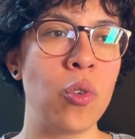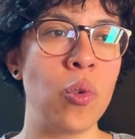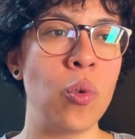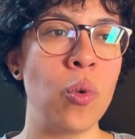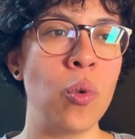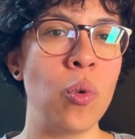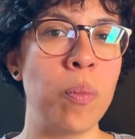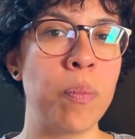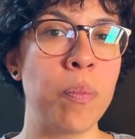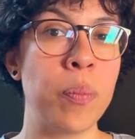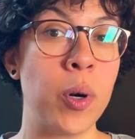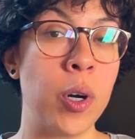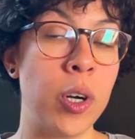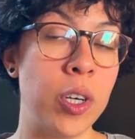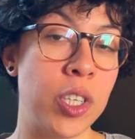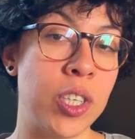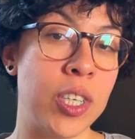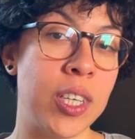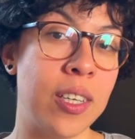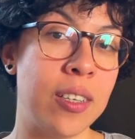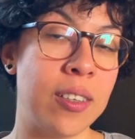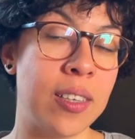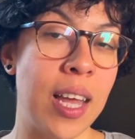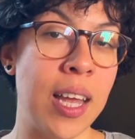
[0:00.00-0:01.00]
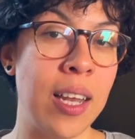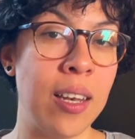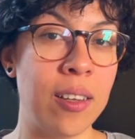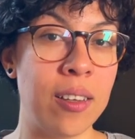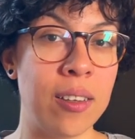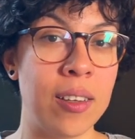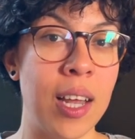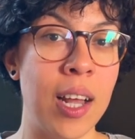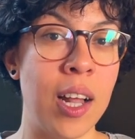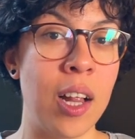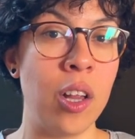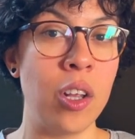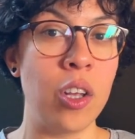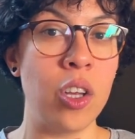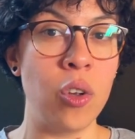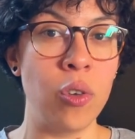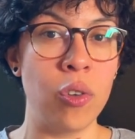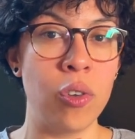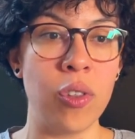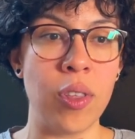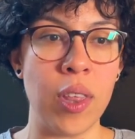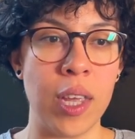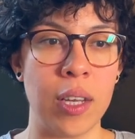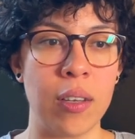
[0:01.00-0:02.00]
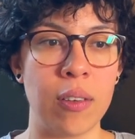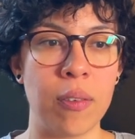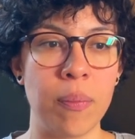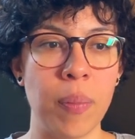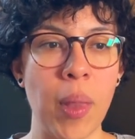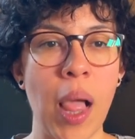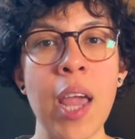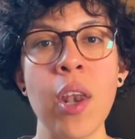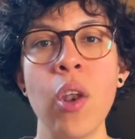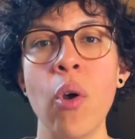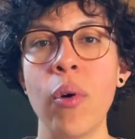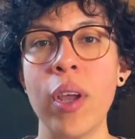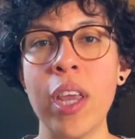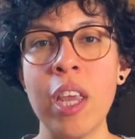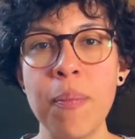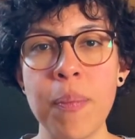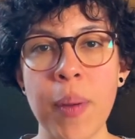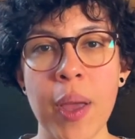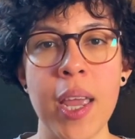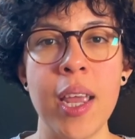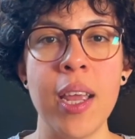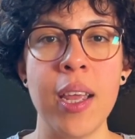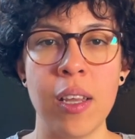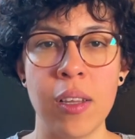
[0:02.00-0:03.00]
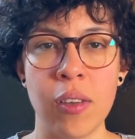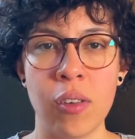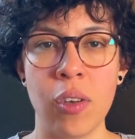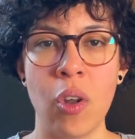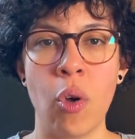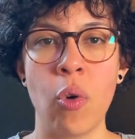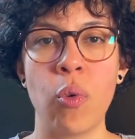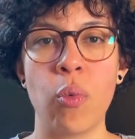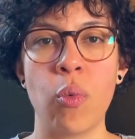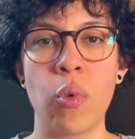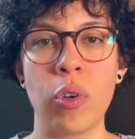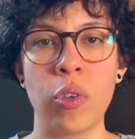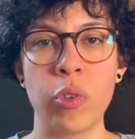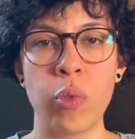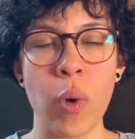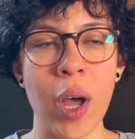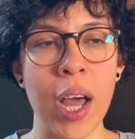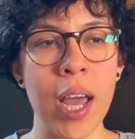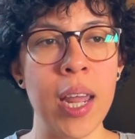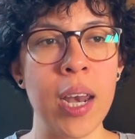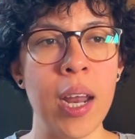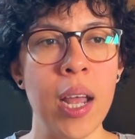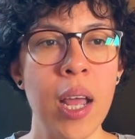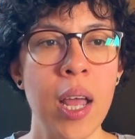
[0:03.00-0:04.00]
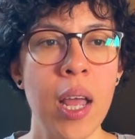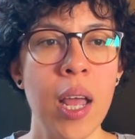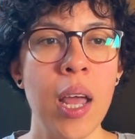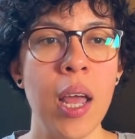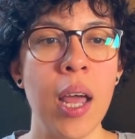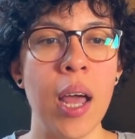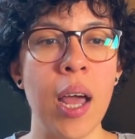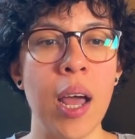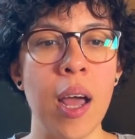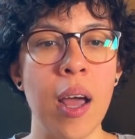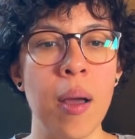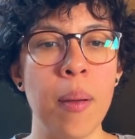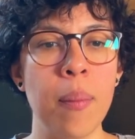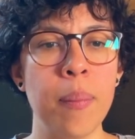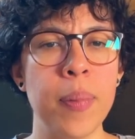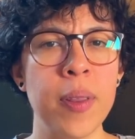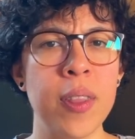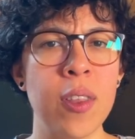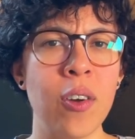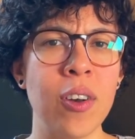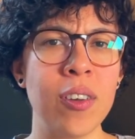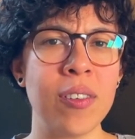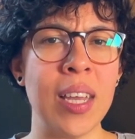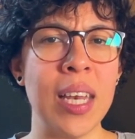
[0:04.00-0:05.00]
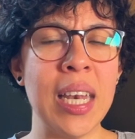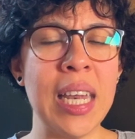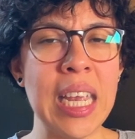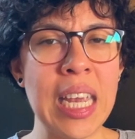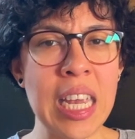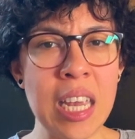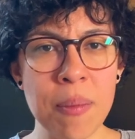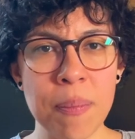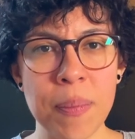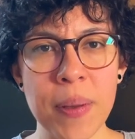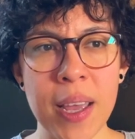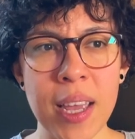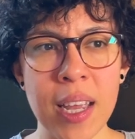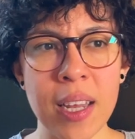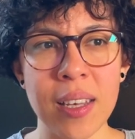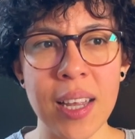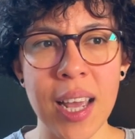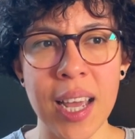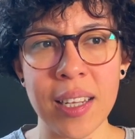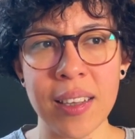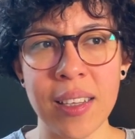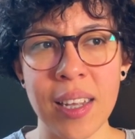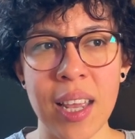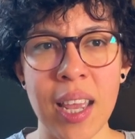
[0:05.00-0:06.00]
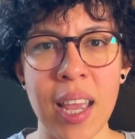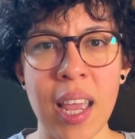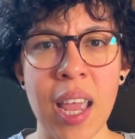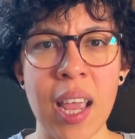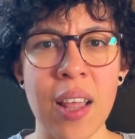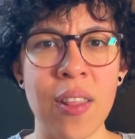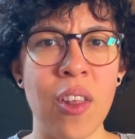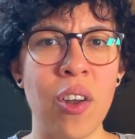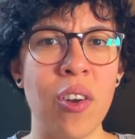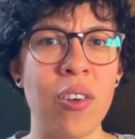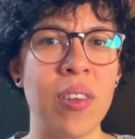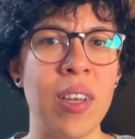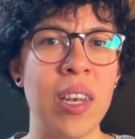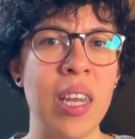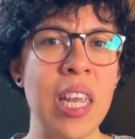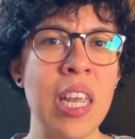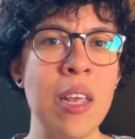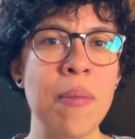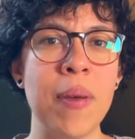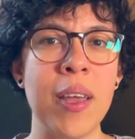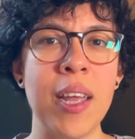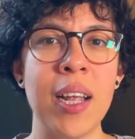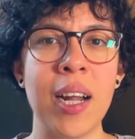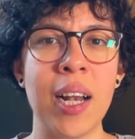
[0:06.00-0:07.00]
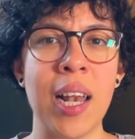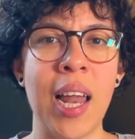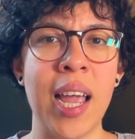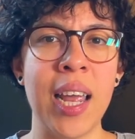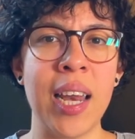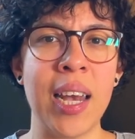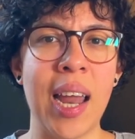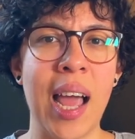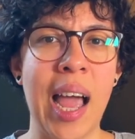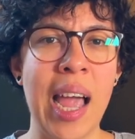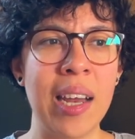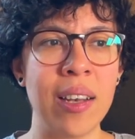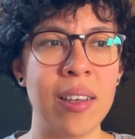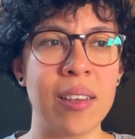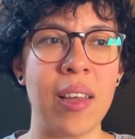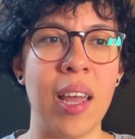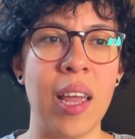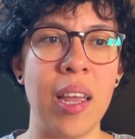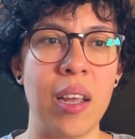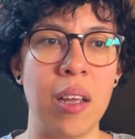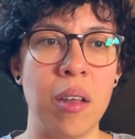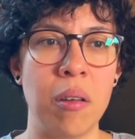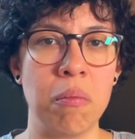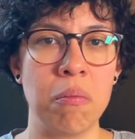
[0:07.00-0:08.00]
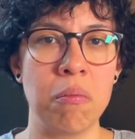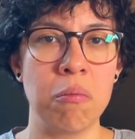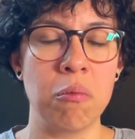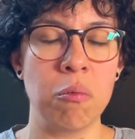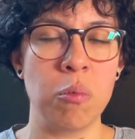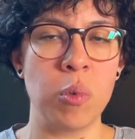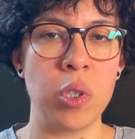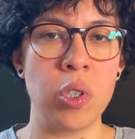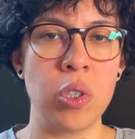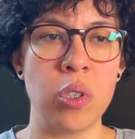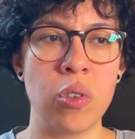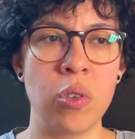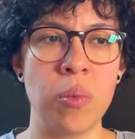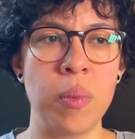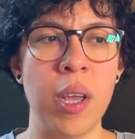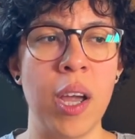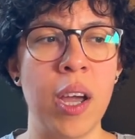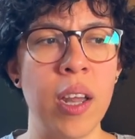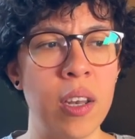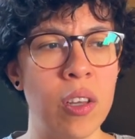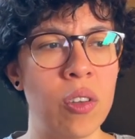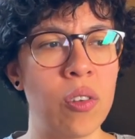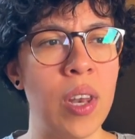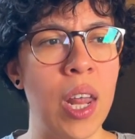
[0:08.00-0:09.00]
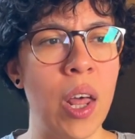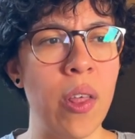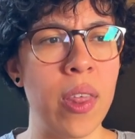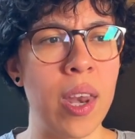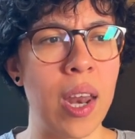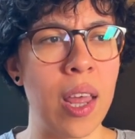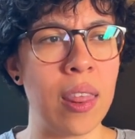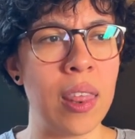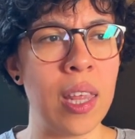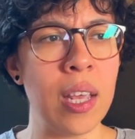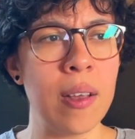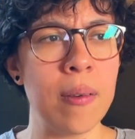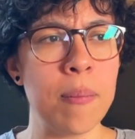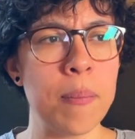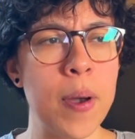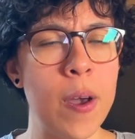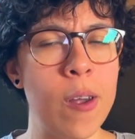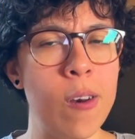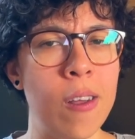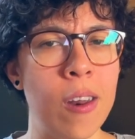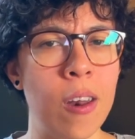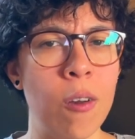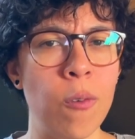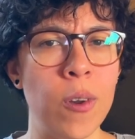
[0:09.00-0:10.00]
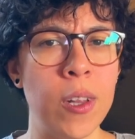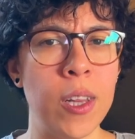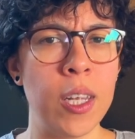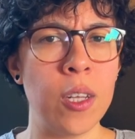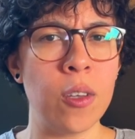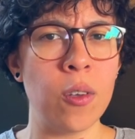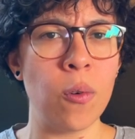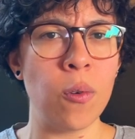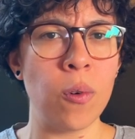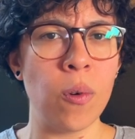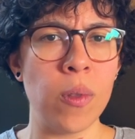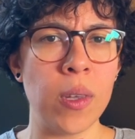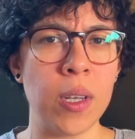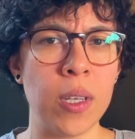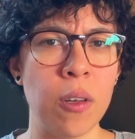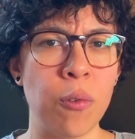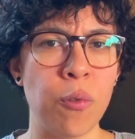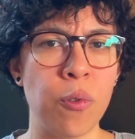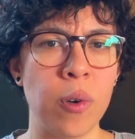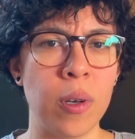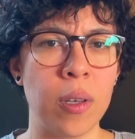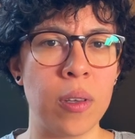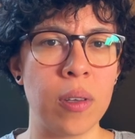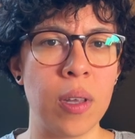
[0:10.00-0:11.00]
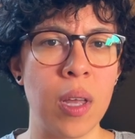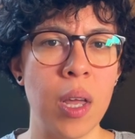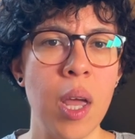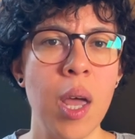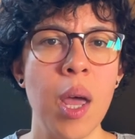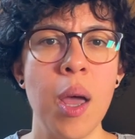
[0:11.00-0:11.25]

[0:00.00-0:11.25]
to purchase and sell used things. I know eBay is known worldwide, um, but there's an eBay.de and there's an eBay Kleinanzeige which to be honest, now that I think about it, I really don't know the difference.